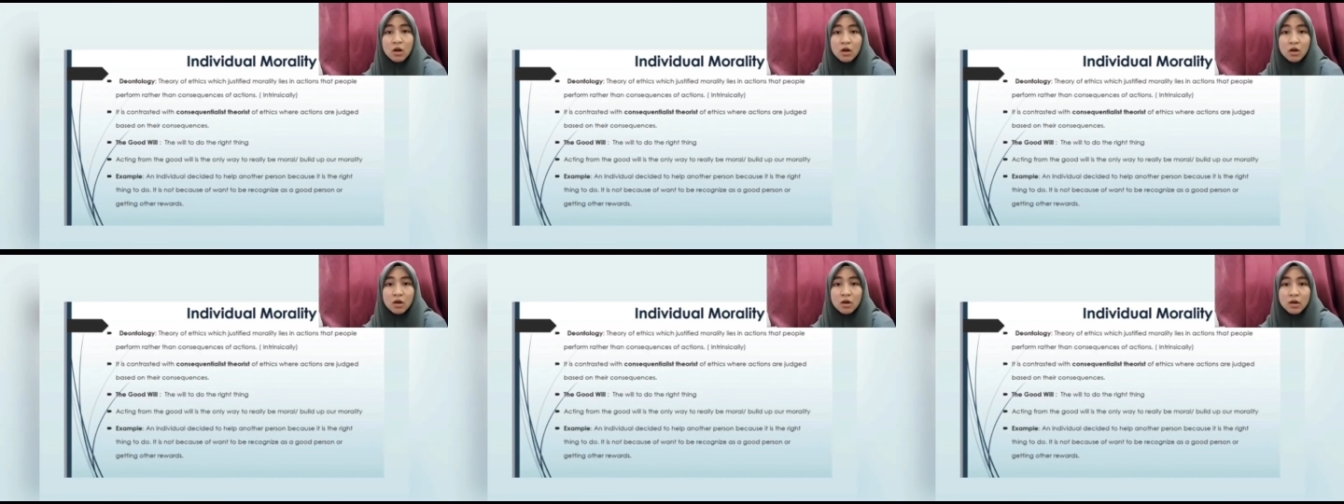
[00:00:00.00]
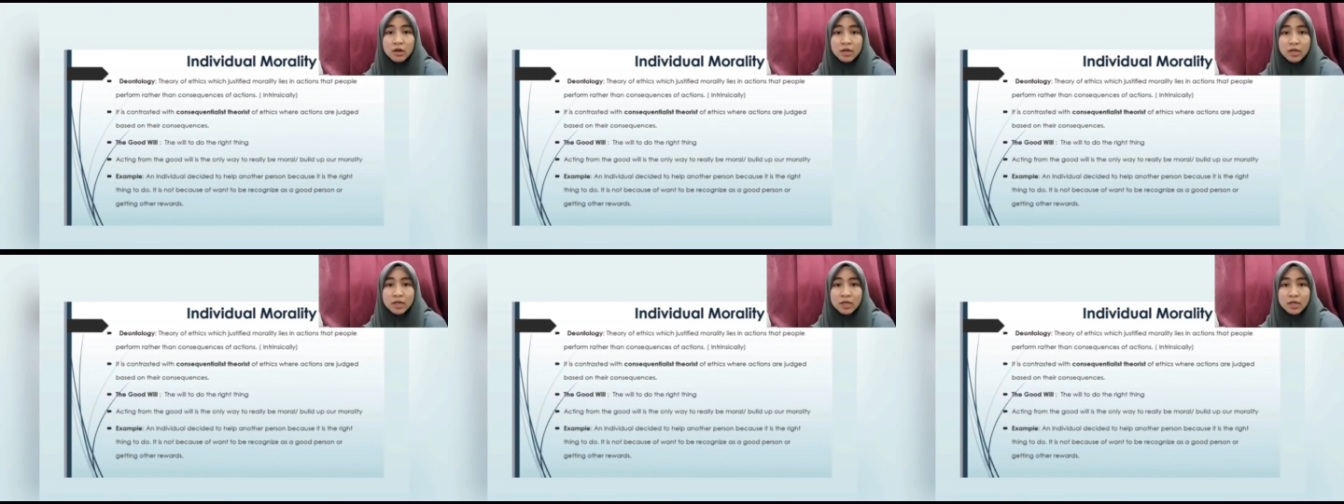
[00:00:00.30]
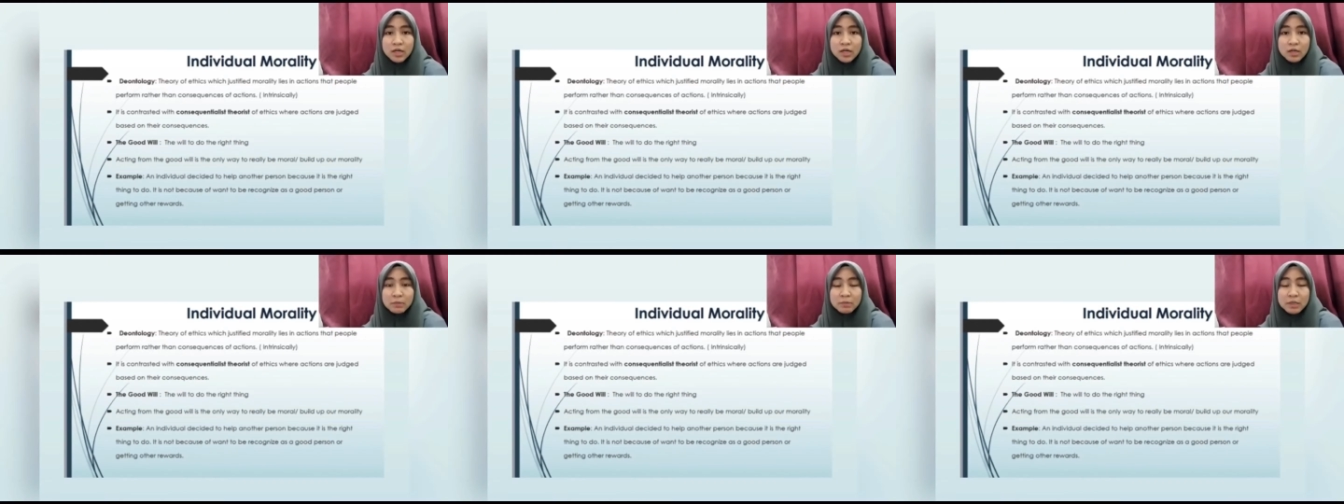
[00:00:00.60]
or
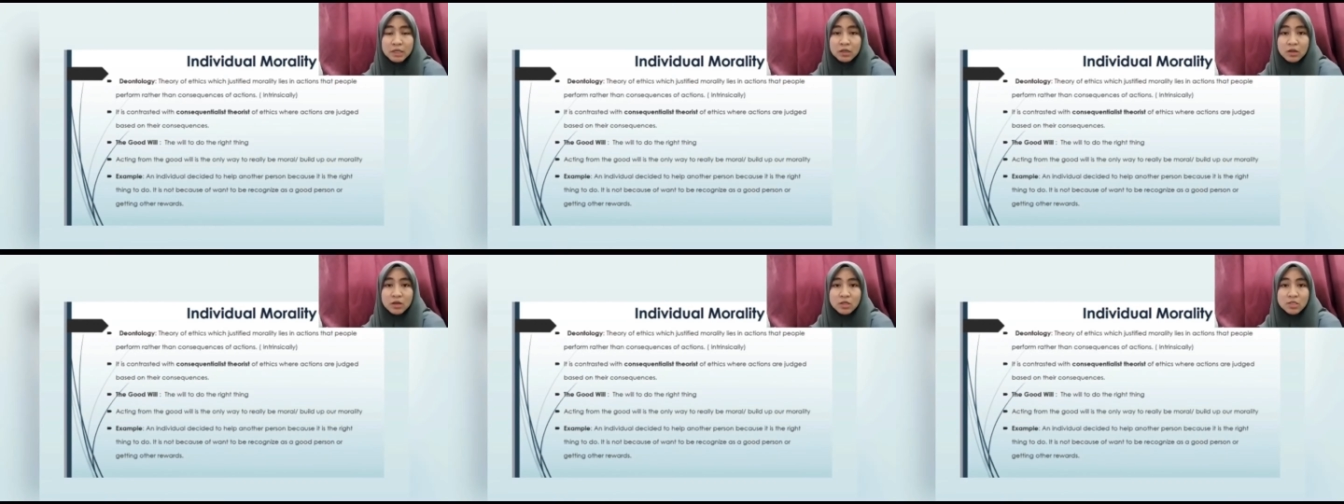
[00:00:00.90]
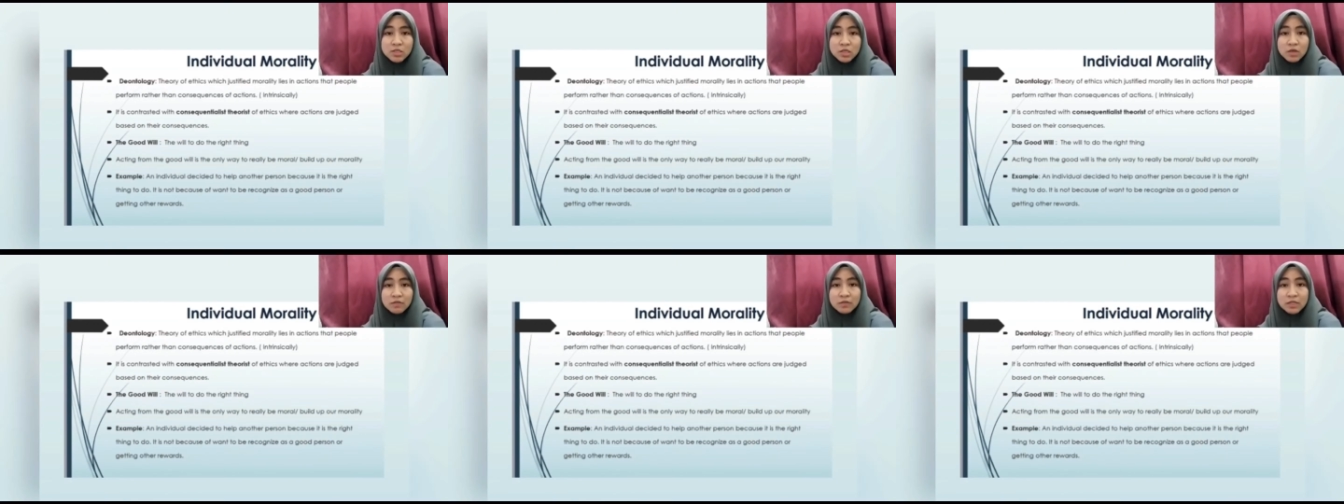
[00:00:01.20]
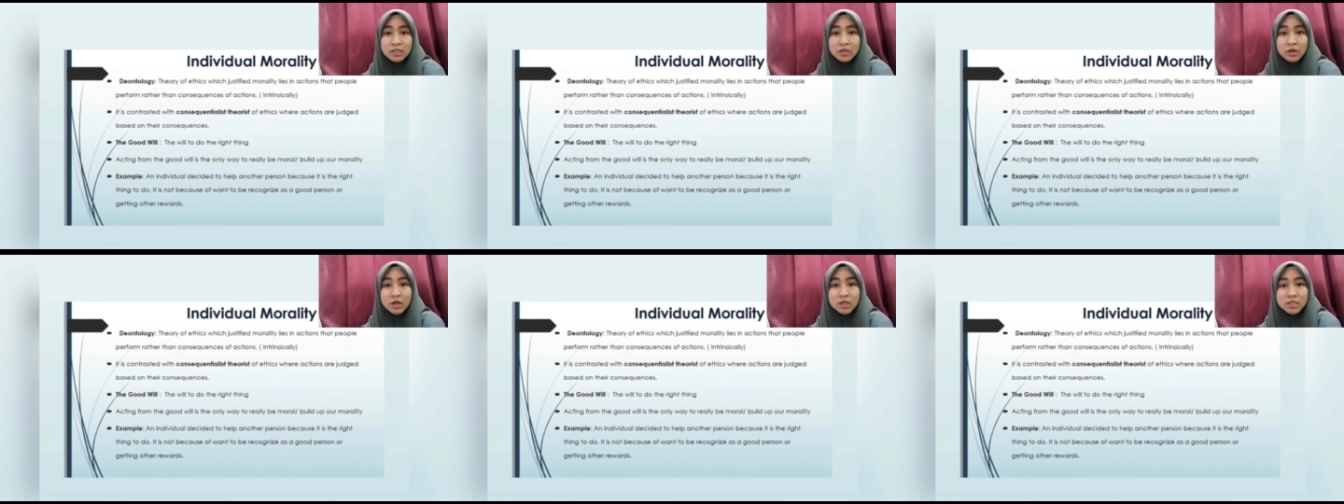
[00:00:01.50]
because of
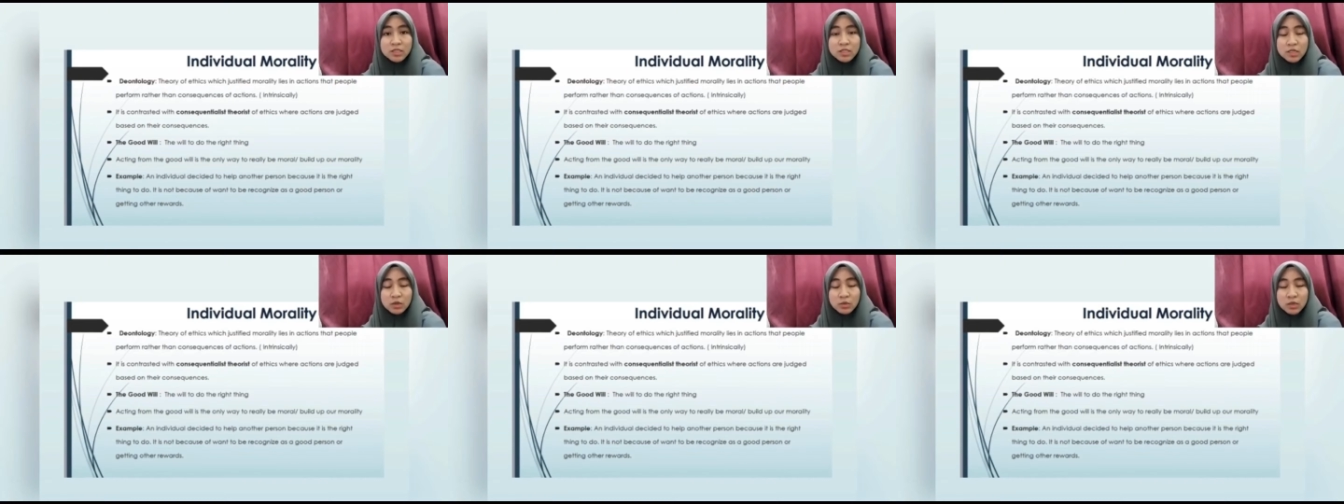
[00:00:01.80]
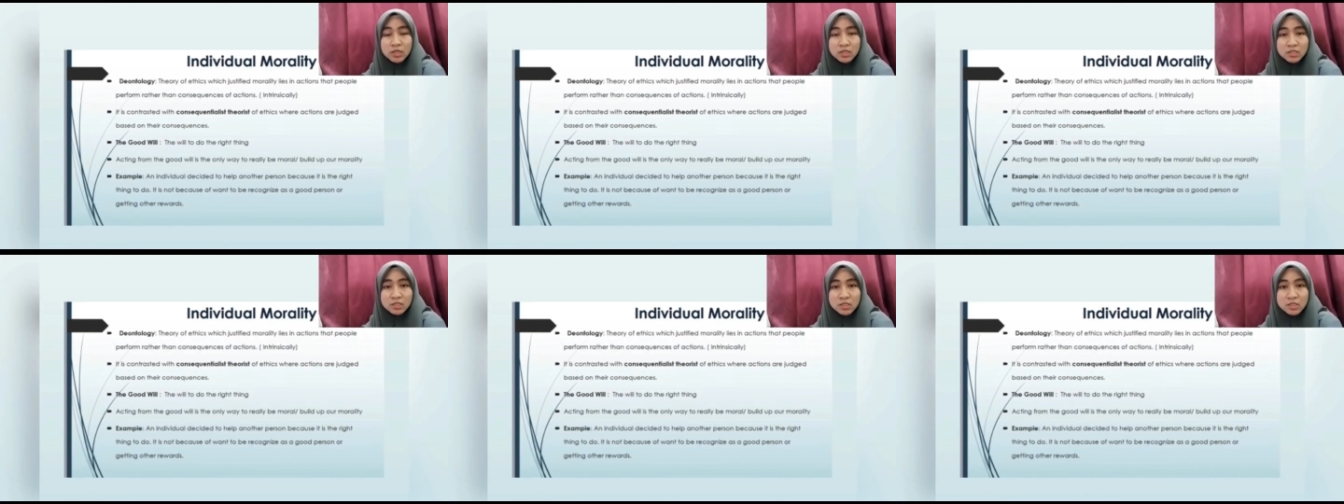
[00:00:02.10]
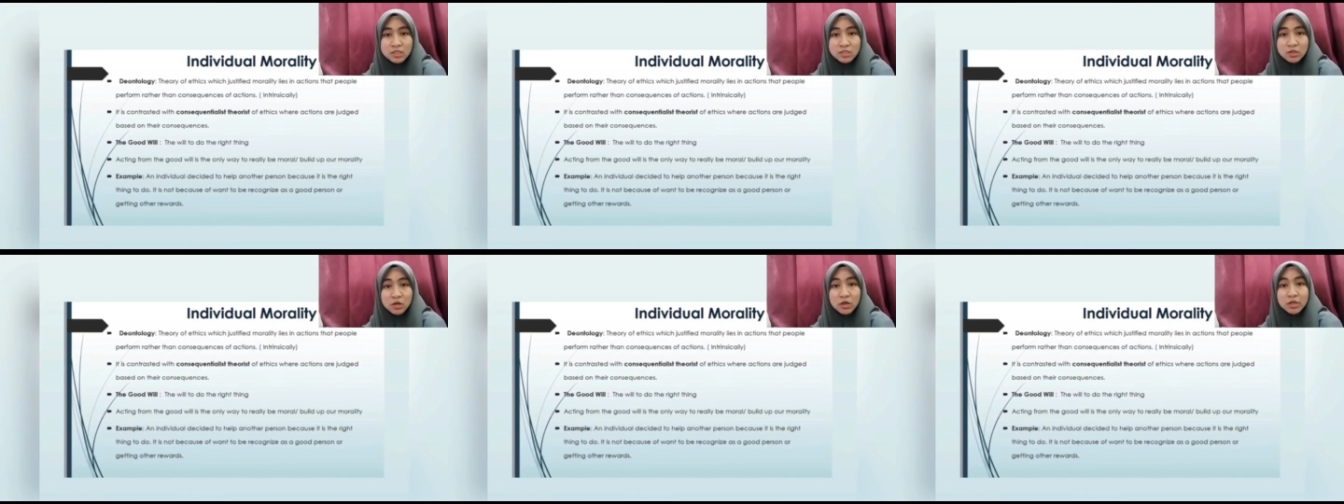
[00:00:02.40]
the
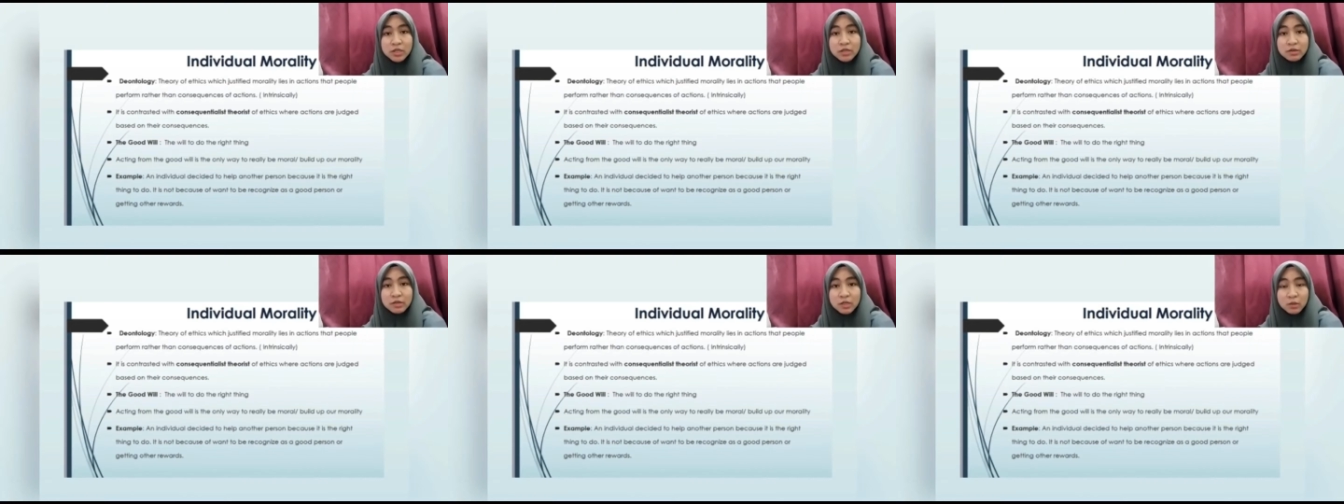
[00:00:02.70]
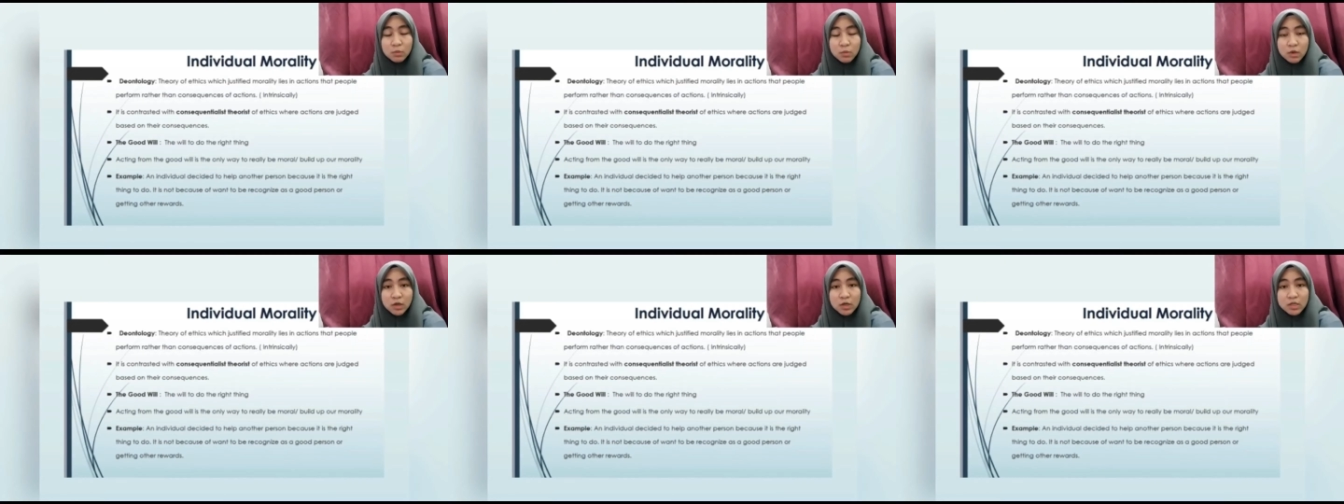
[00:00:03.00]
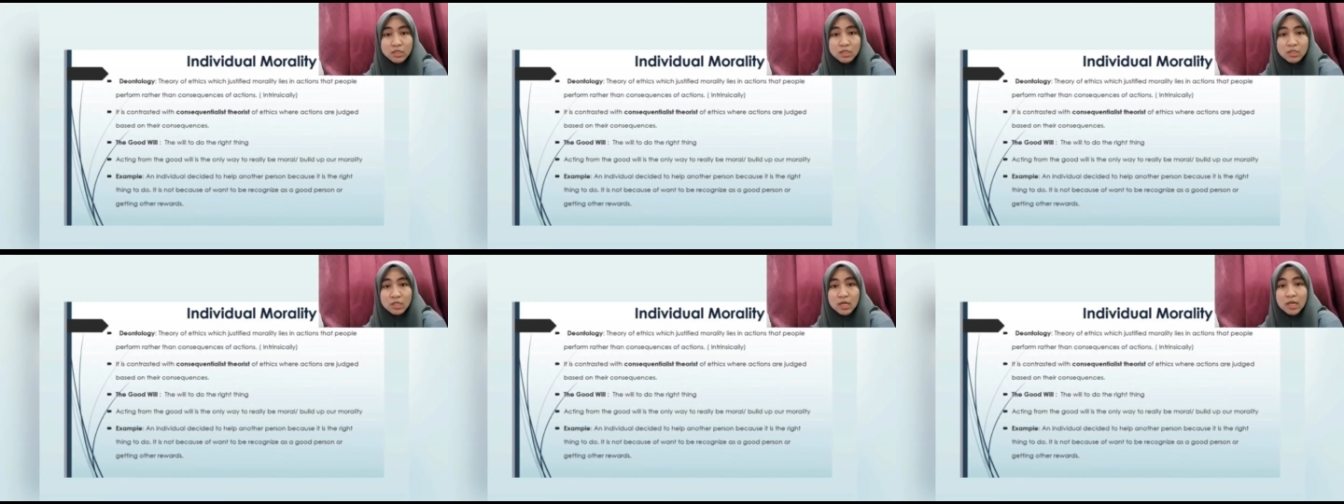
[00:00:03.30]
consequences or the
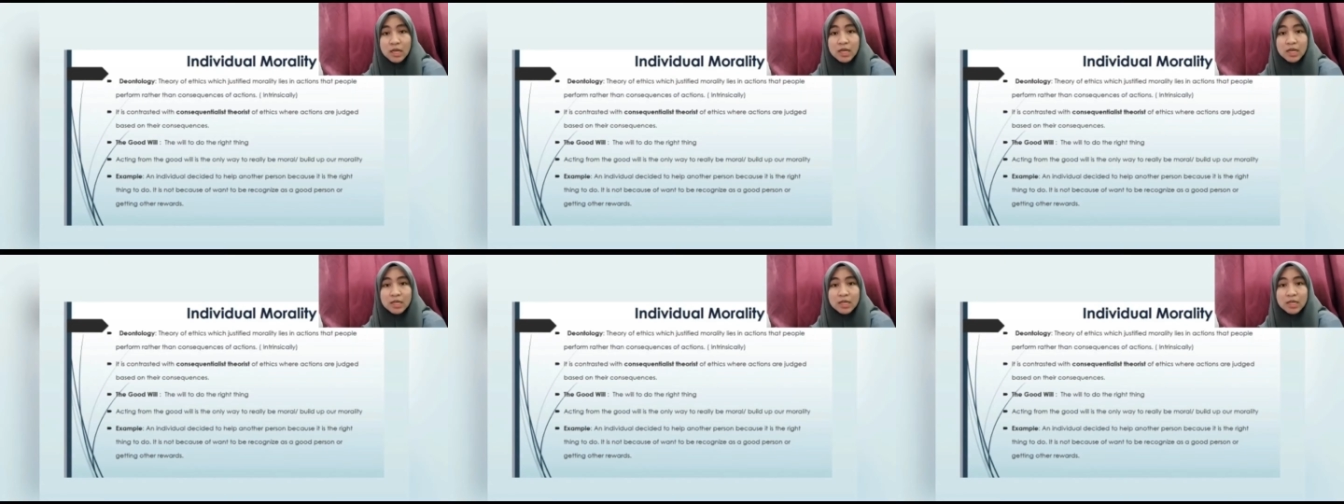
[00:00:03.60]
rewards